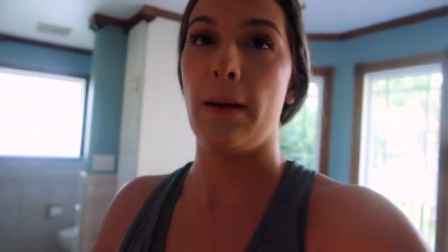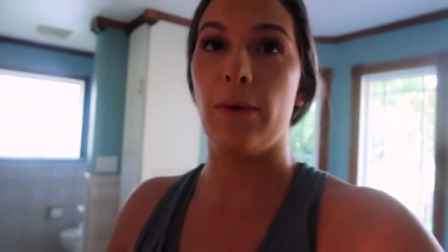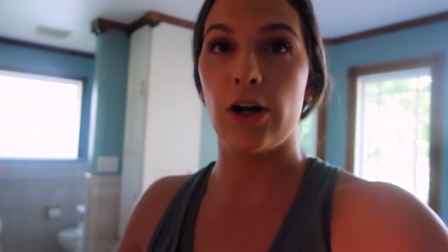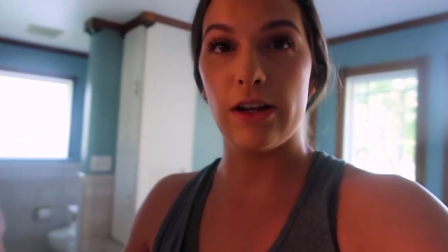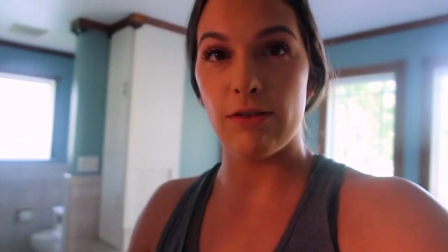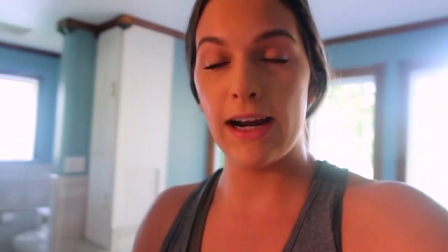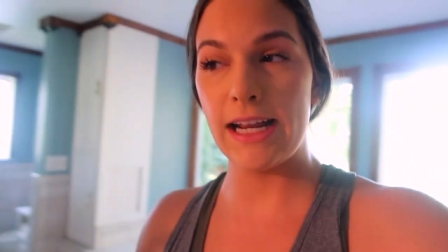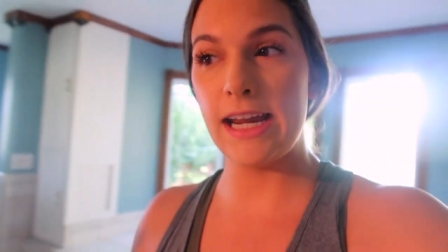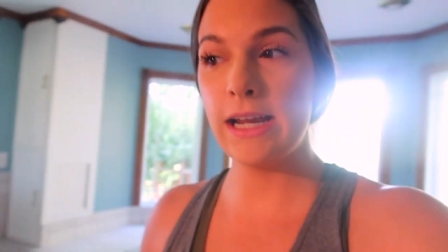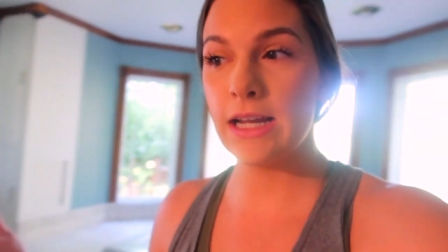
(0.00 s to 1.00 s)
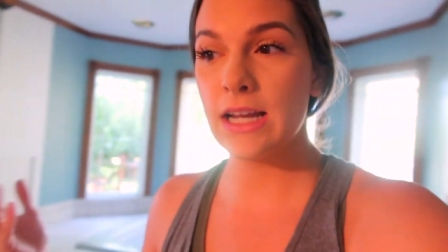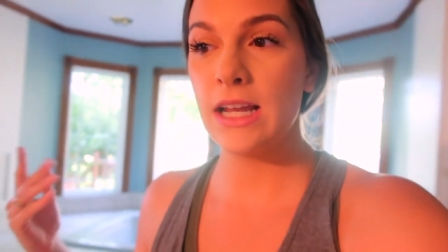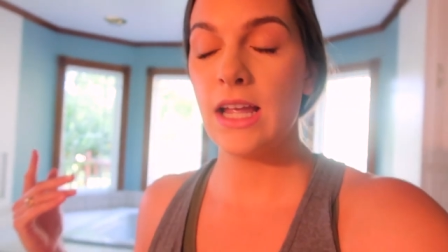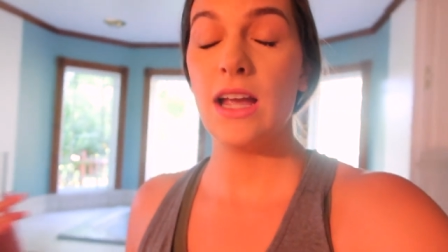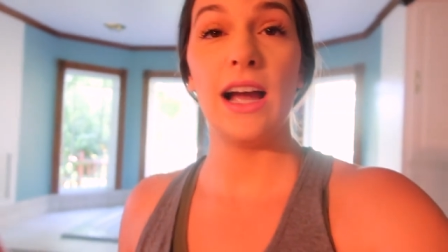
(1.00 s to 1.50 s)
I'm already ready.
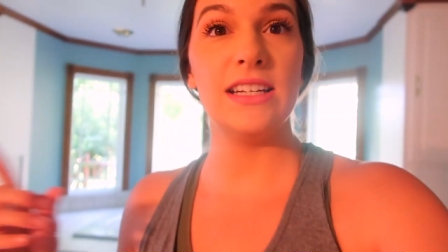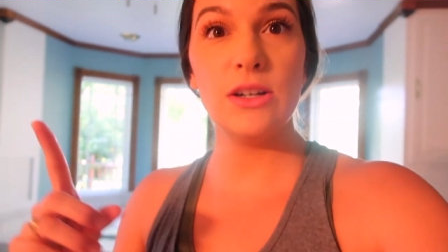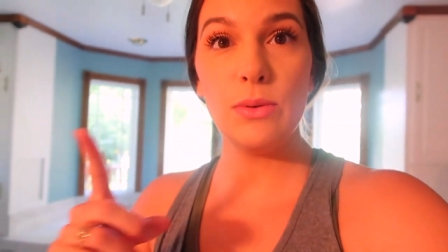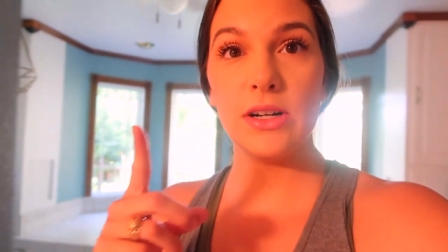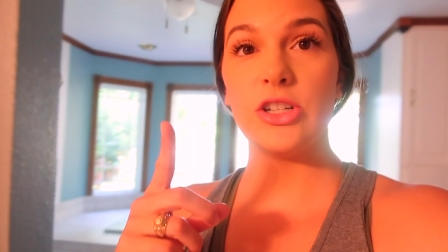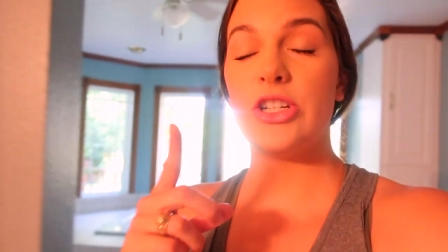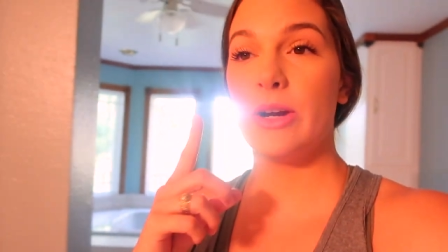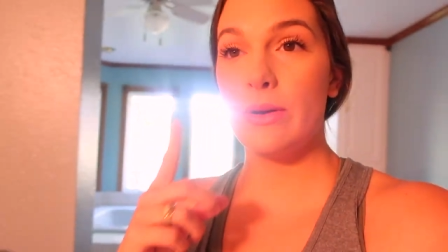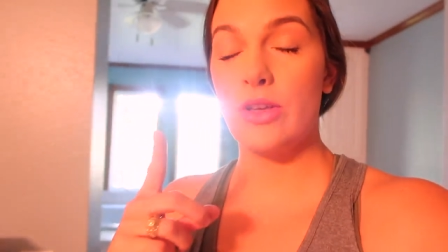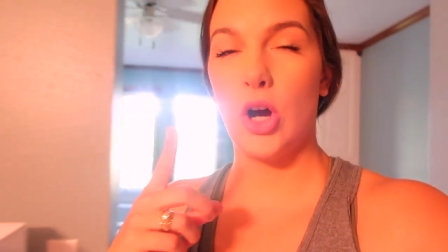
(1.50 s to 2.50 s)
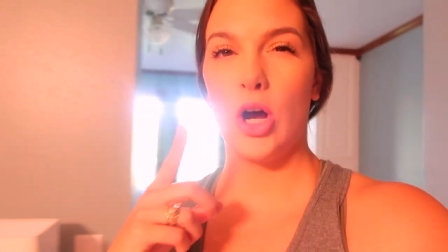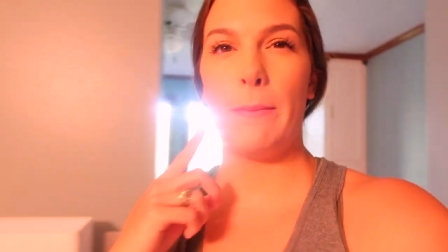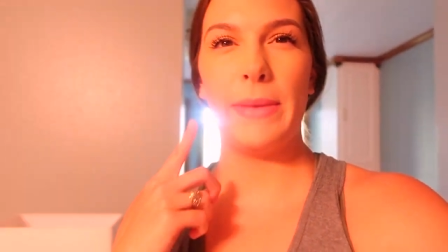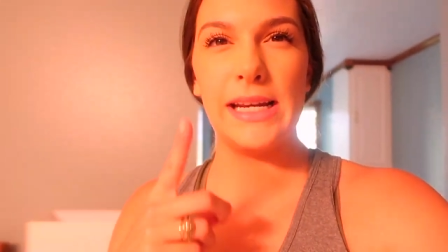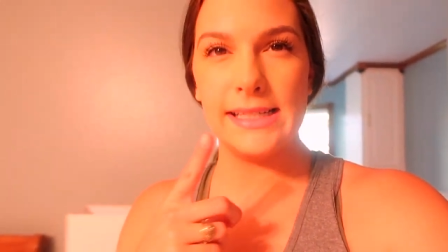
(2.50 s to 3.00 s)
I did want to share with y'all a
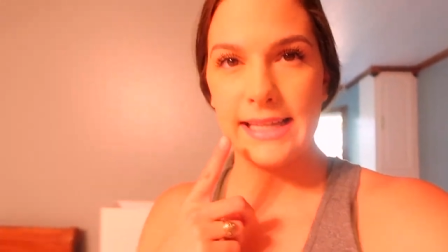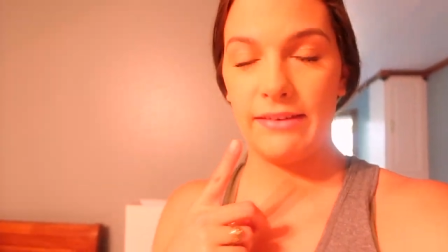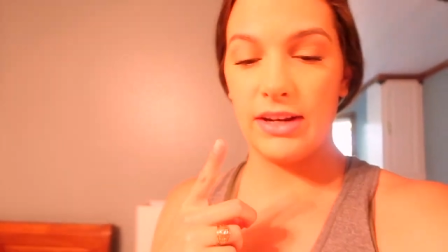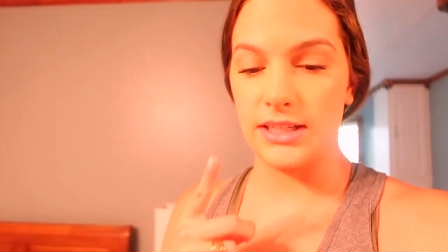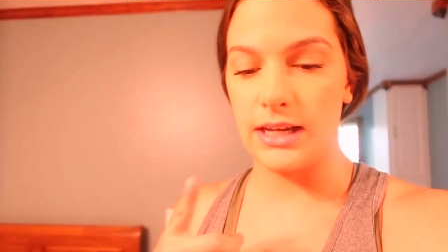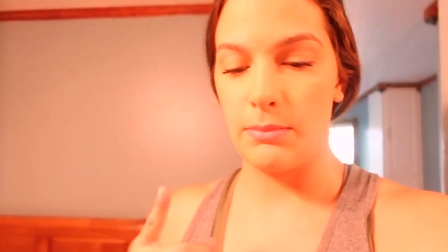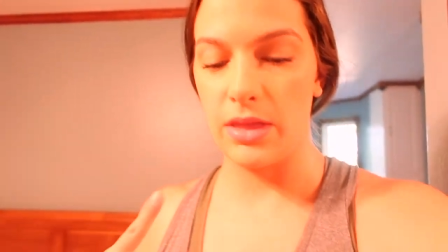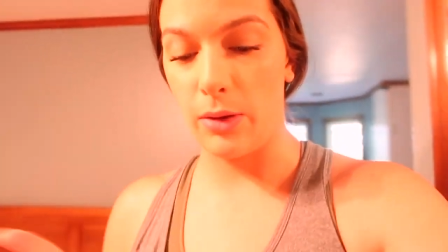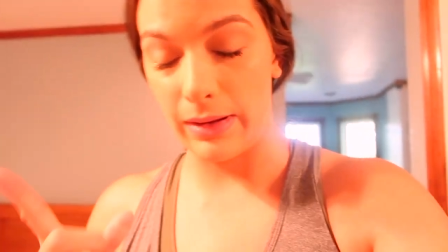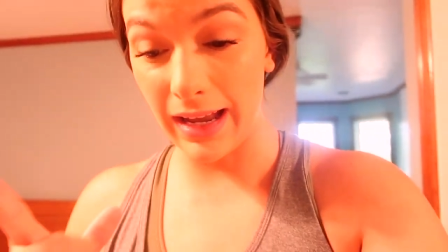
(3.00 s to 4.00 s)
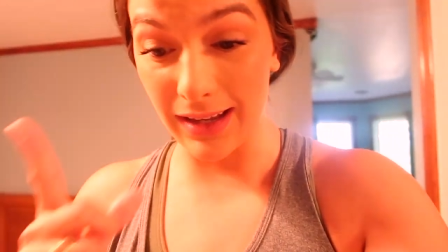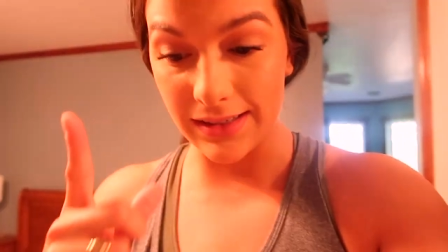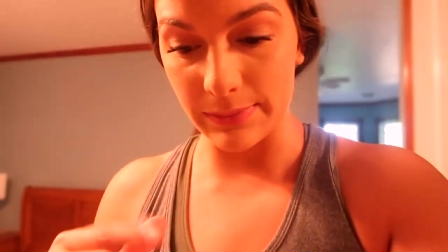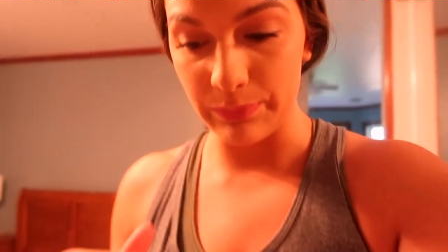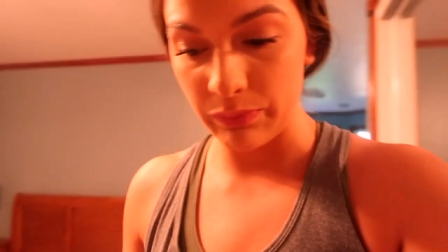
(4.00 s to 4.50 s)
money saving tip though, because
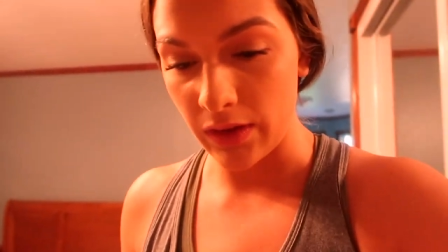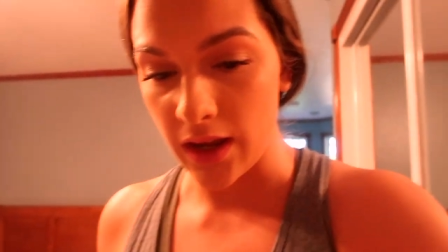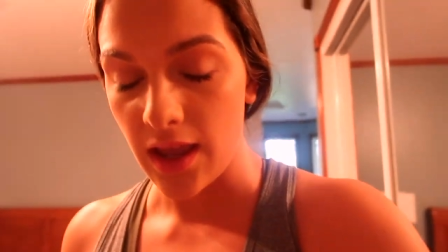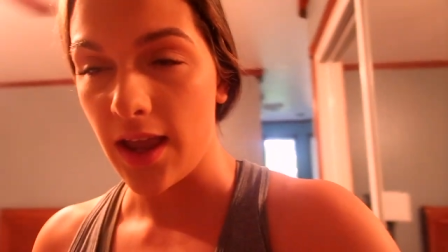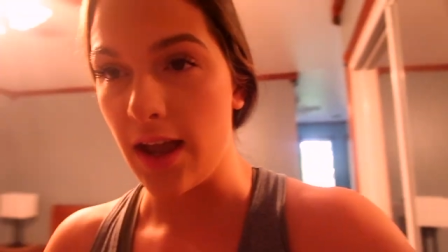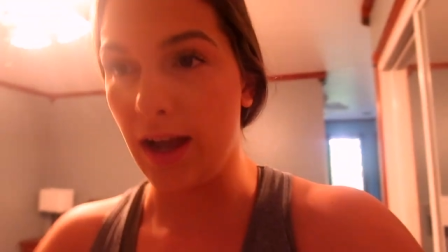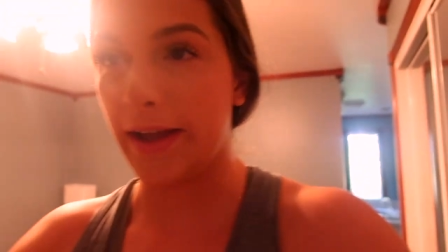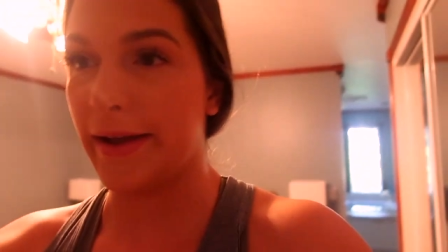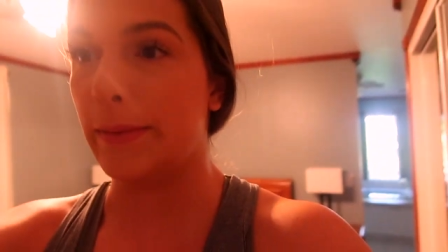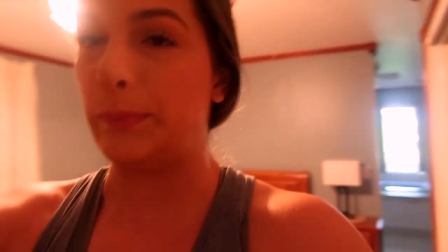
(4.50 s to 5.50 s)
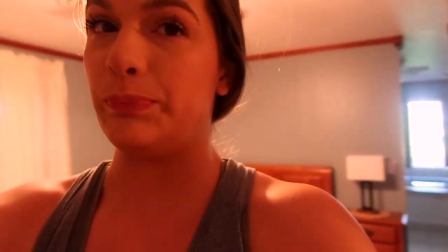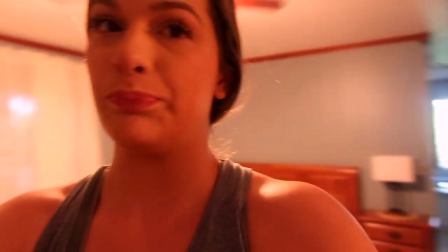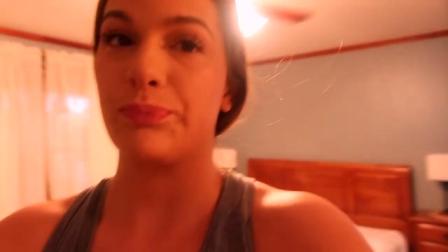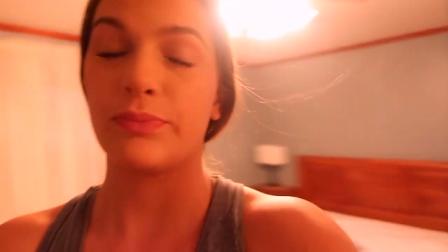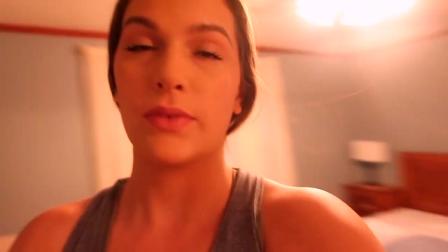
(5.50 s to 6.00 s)
um,
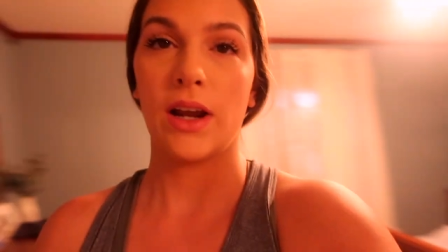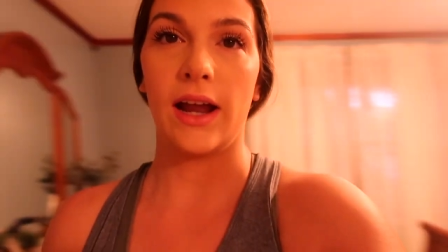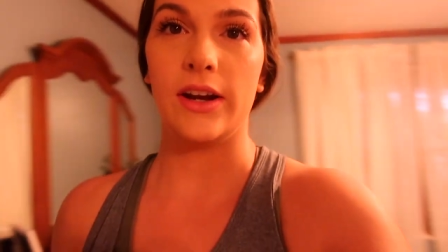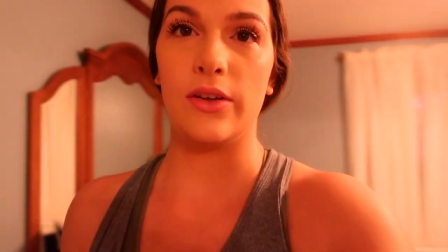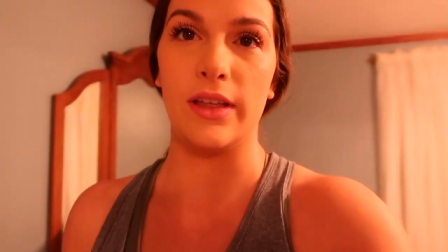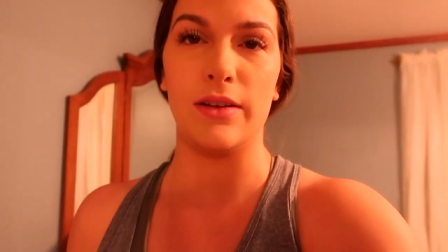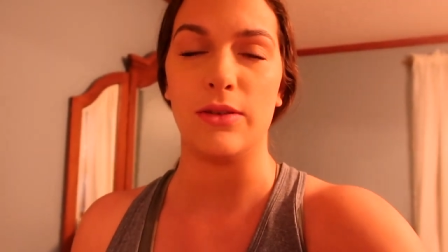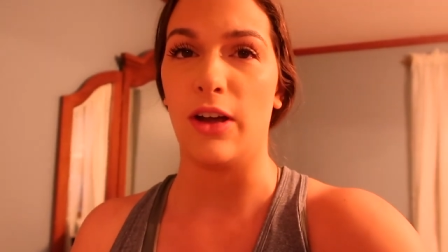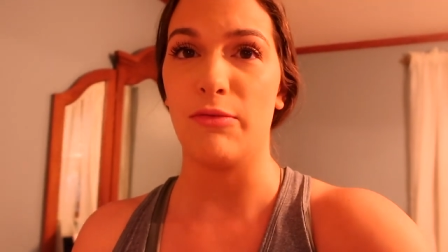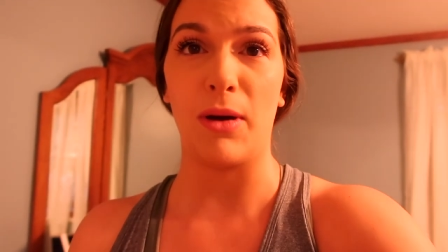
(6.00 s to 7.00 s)
I know that y'all have